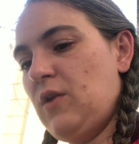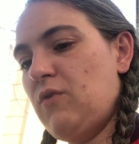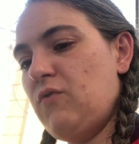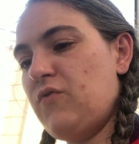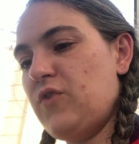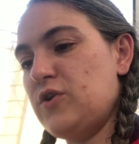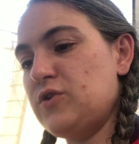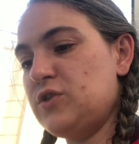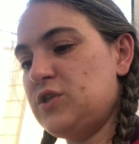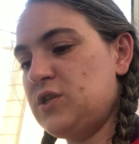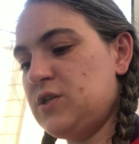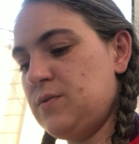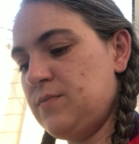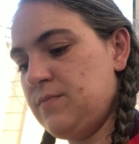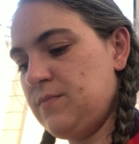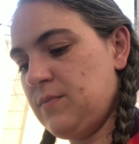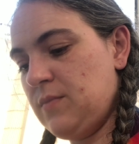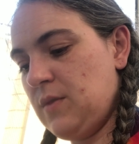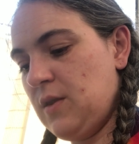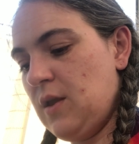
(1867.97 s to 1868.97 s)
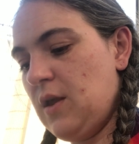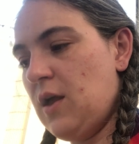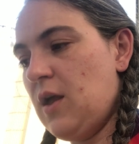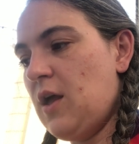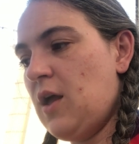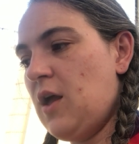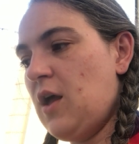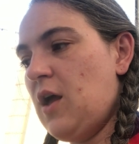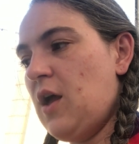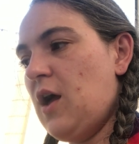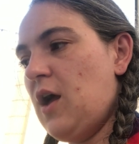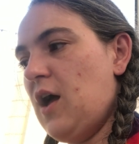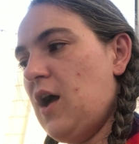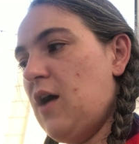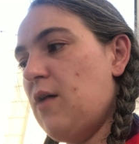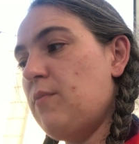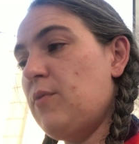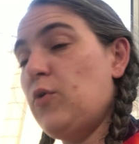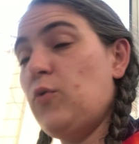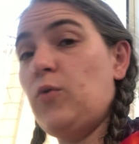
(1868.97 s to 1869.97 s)
1st,
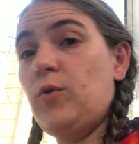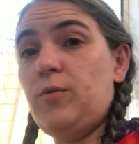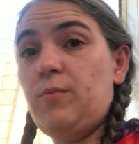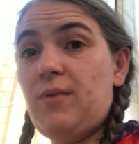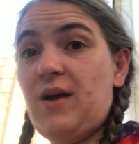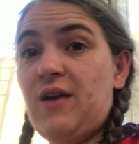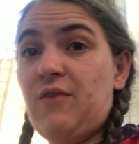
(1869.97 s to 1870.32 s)
was